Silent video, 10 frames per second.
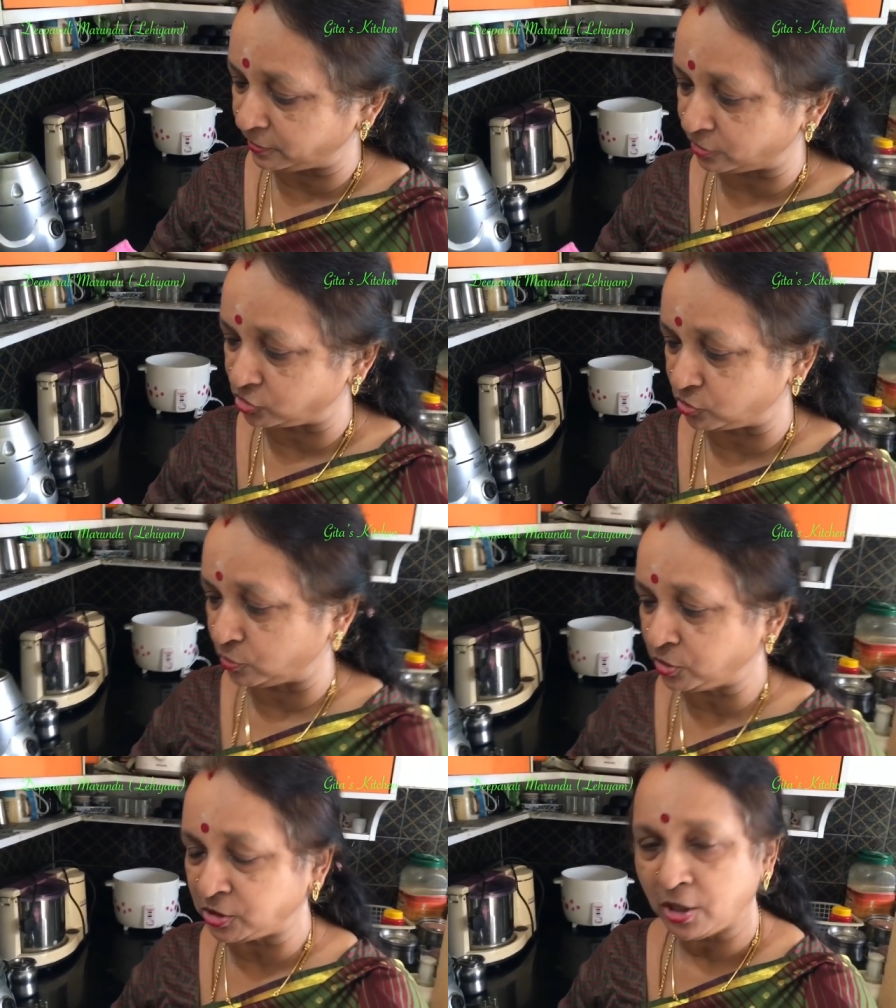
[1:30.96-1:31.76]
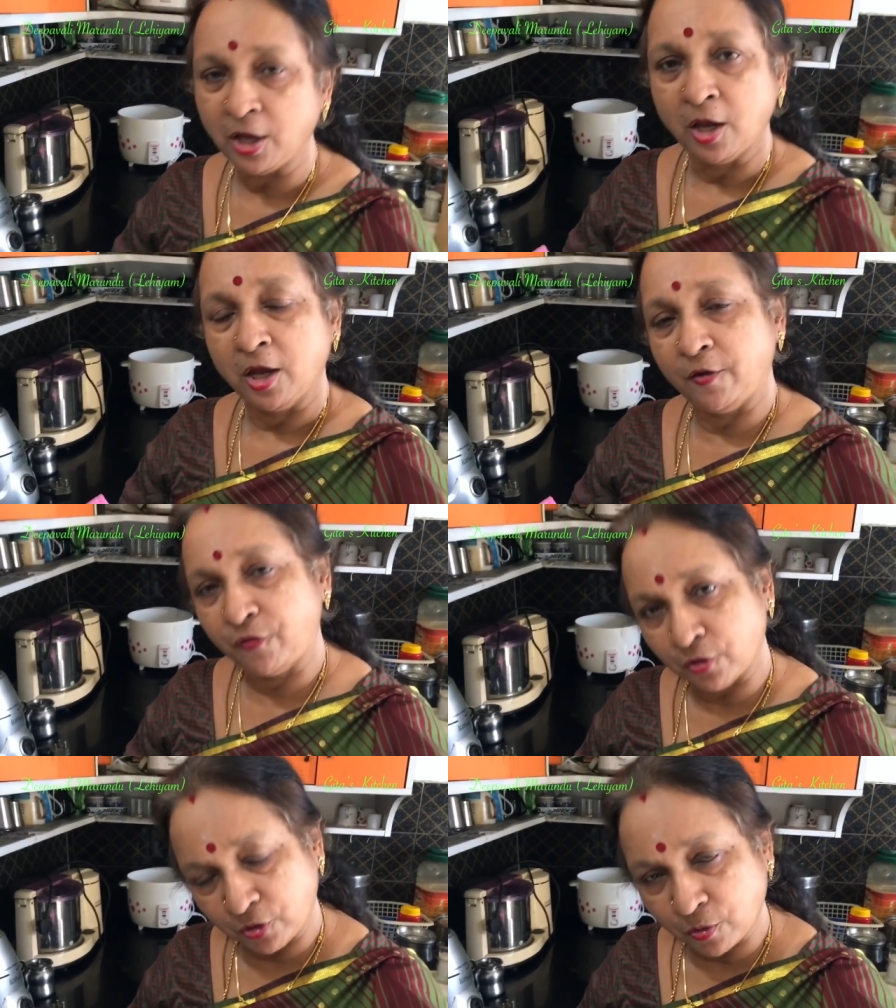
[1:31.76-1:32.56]
in the stores.
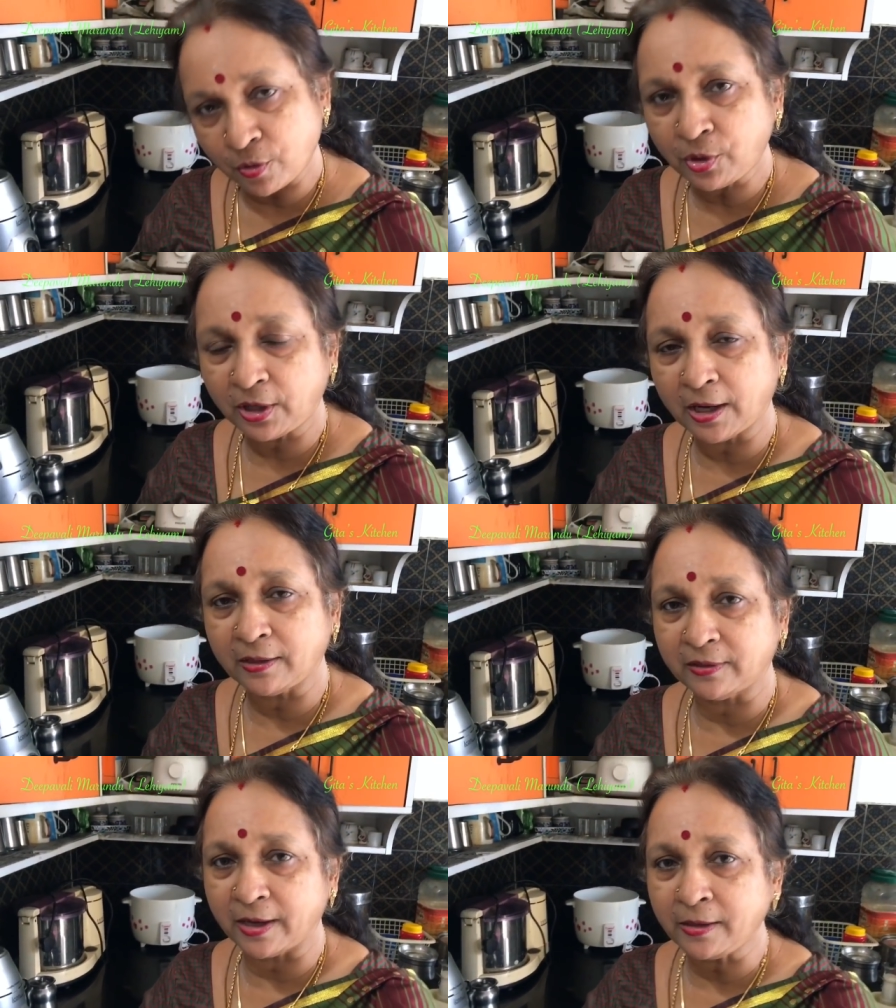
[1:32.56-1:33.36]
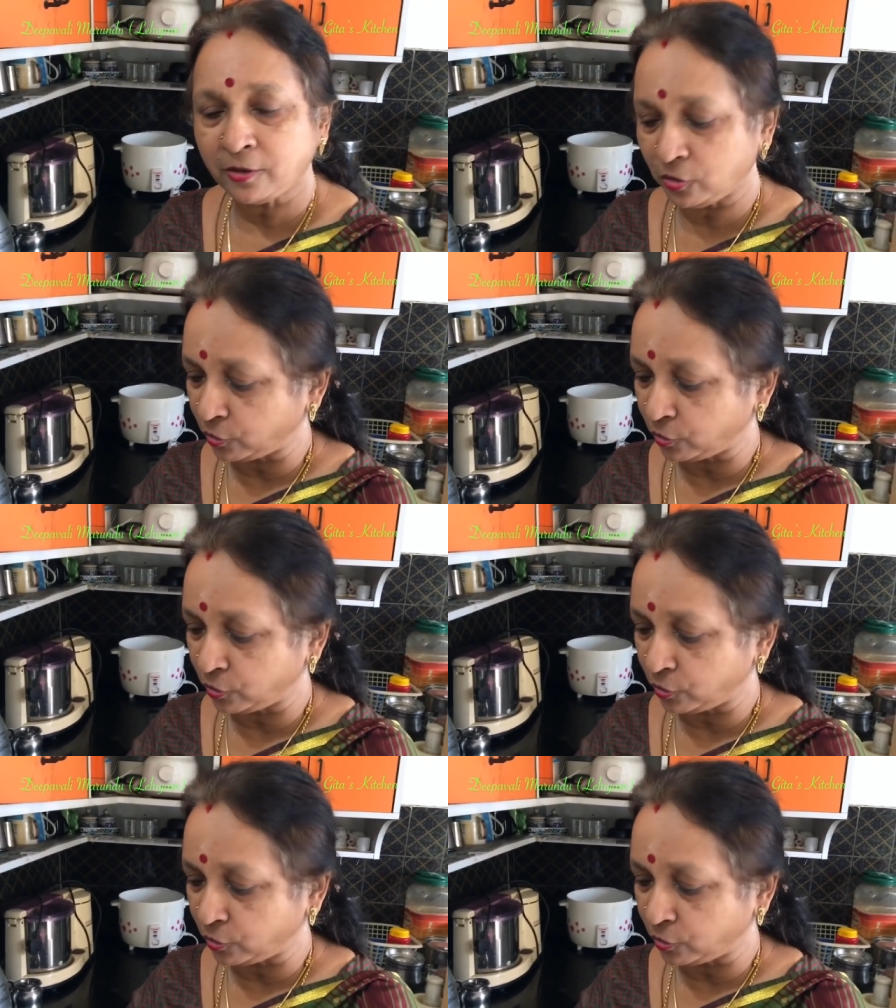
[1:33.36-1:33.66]
If you don't get that,